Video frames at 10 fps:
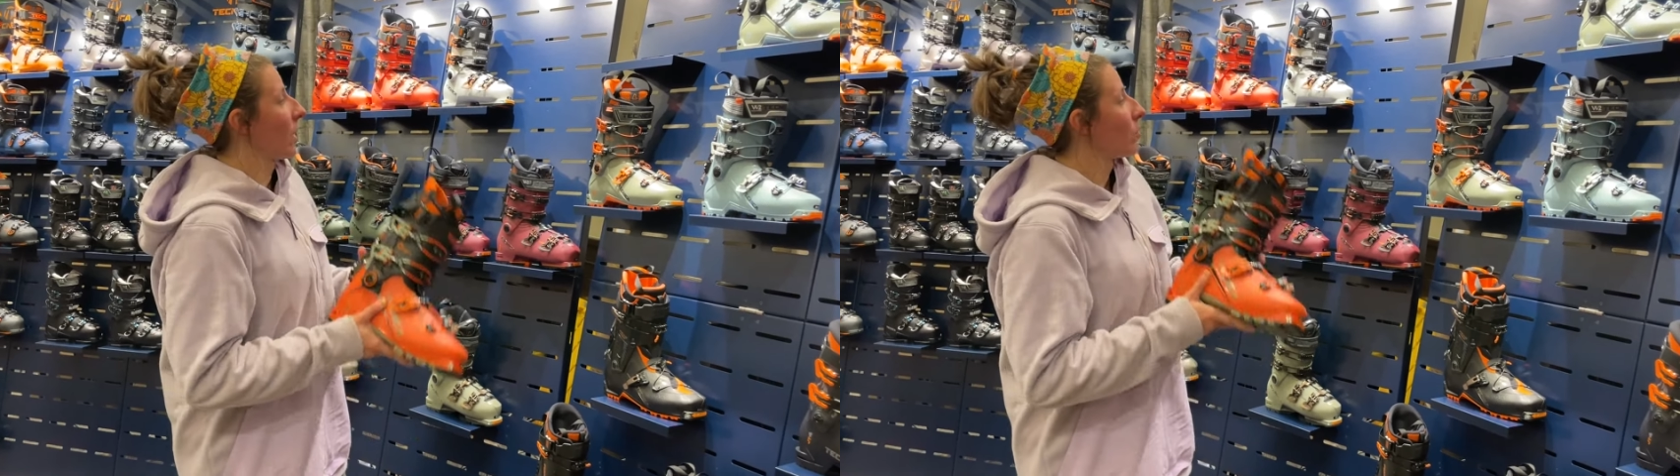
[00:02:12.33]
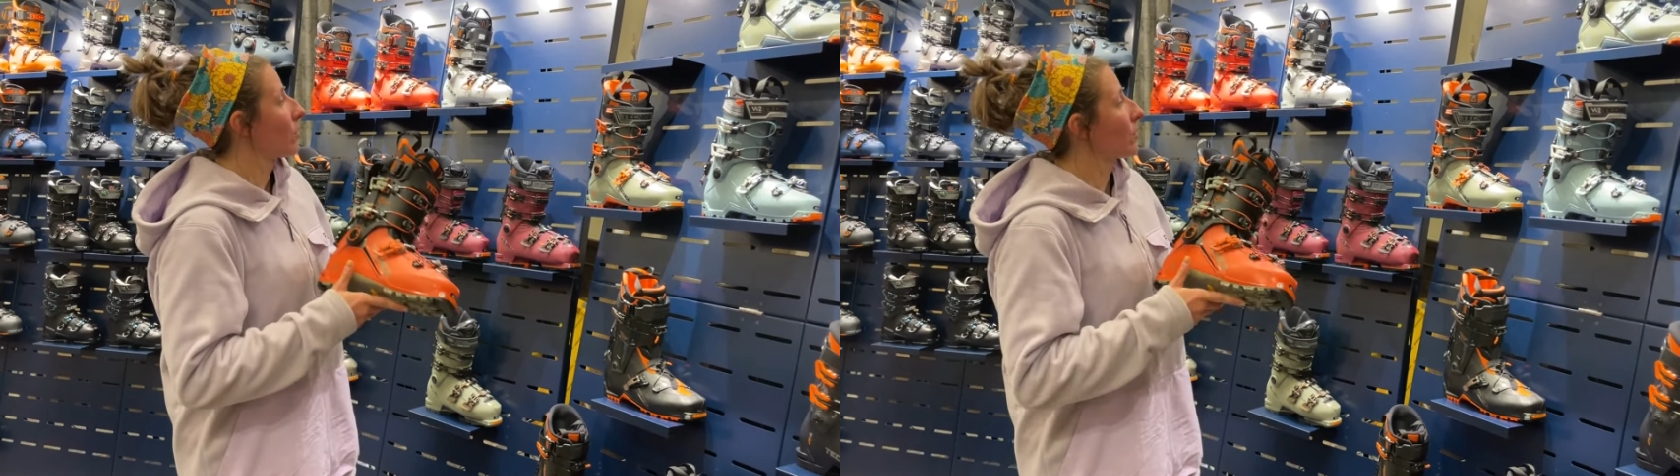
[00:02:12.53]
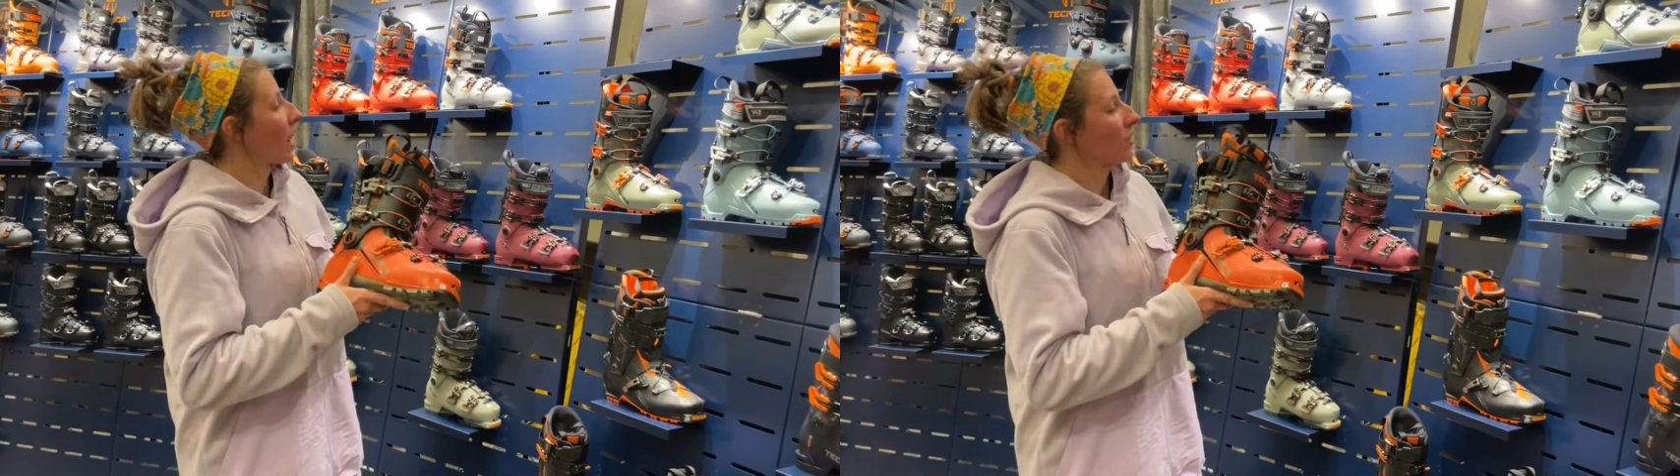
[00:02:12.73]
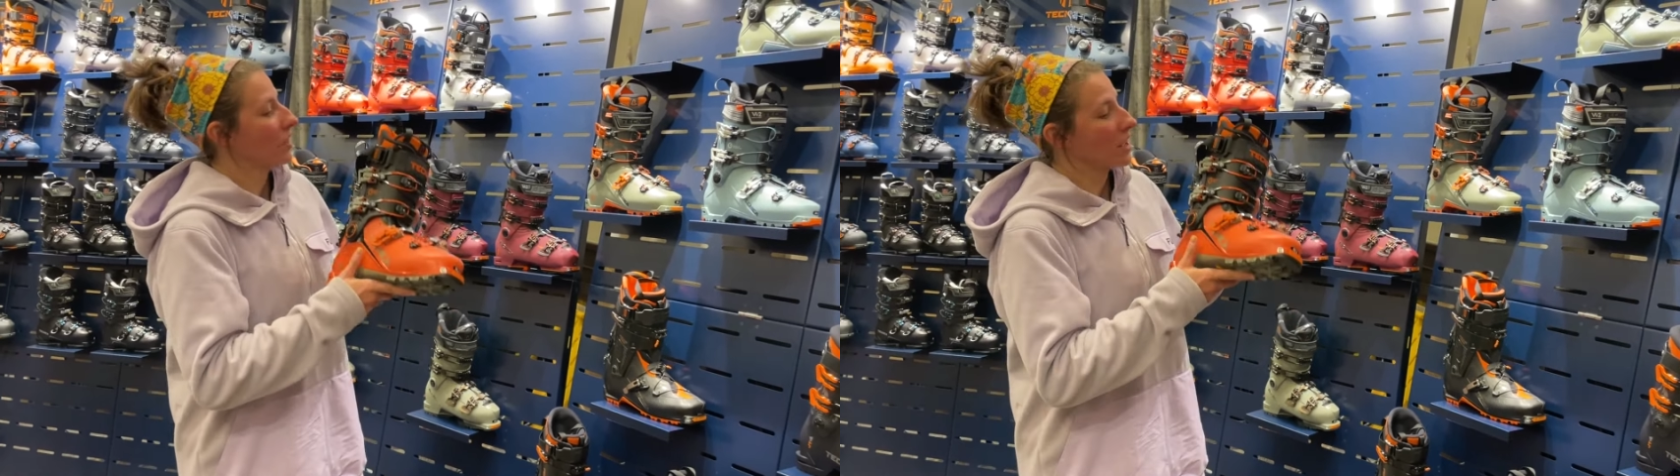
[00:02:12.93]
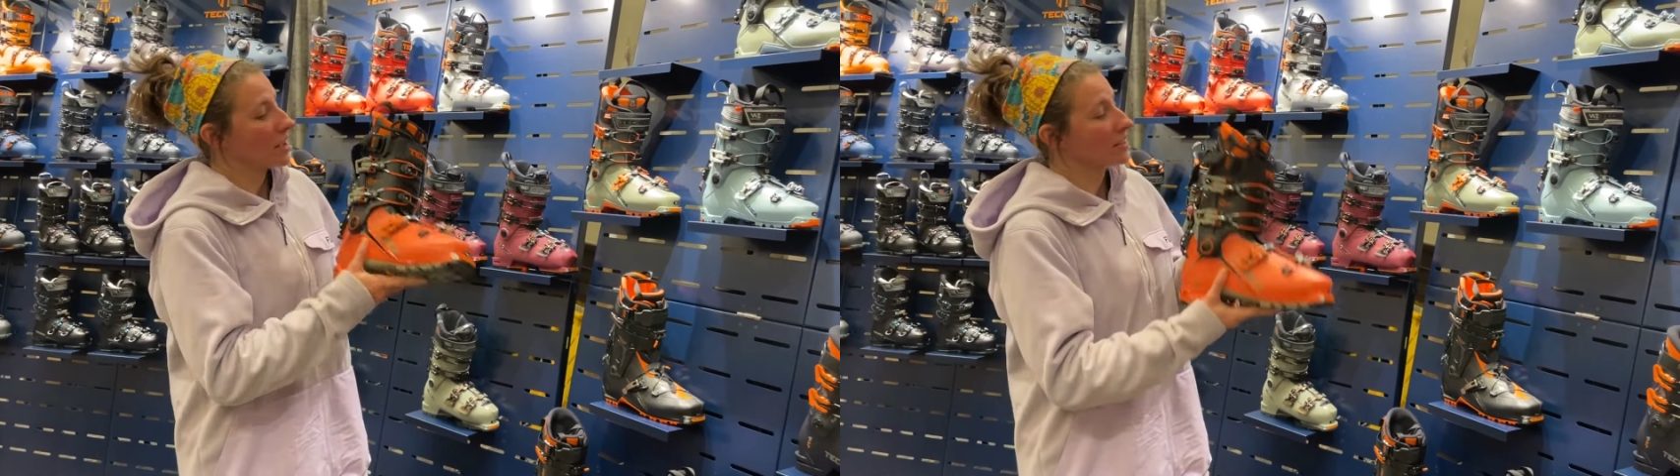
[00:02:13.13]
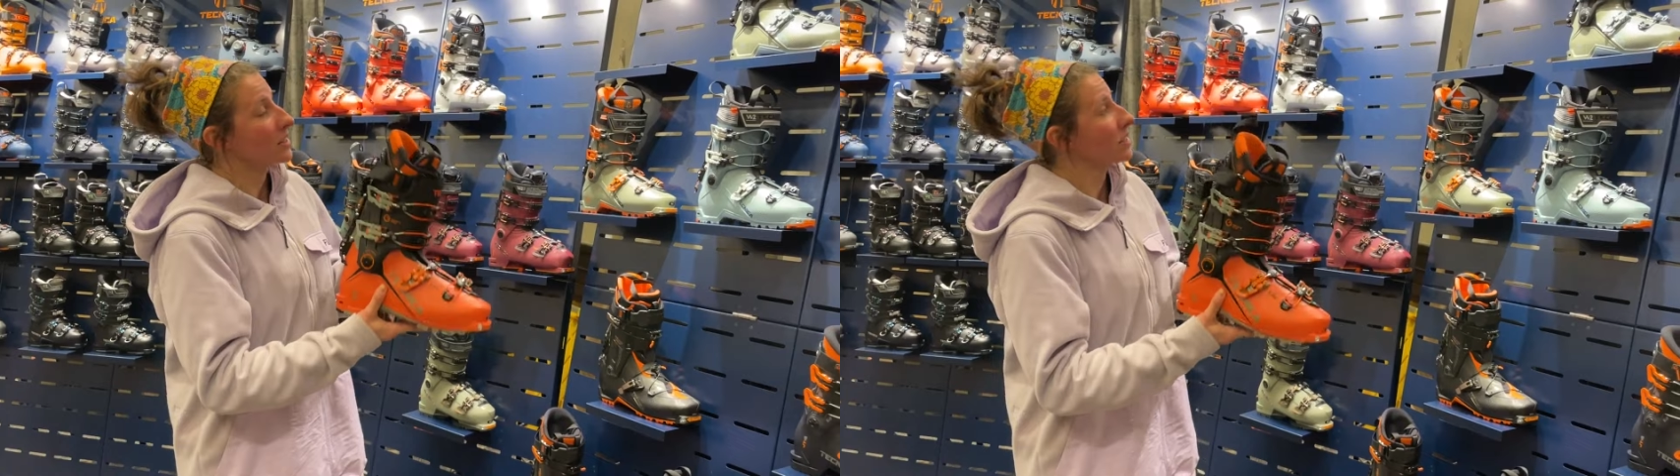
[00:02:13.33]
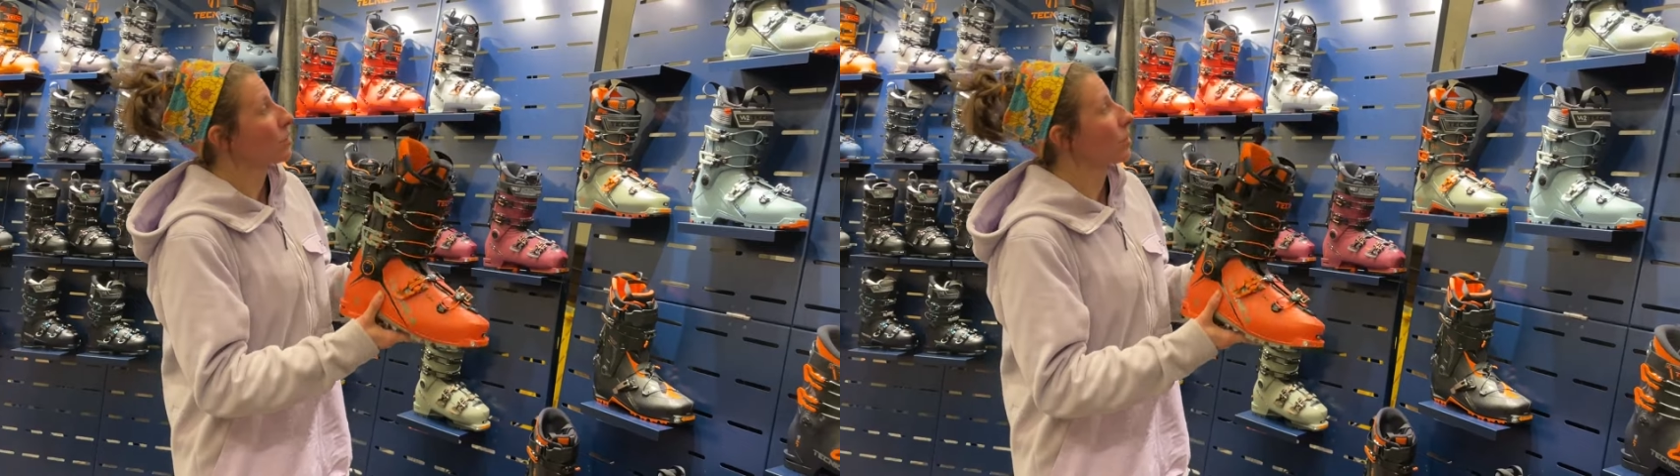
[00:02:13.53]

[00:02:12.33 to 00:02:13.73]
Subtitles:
We've got the existing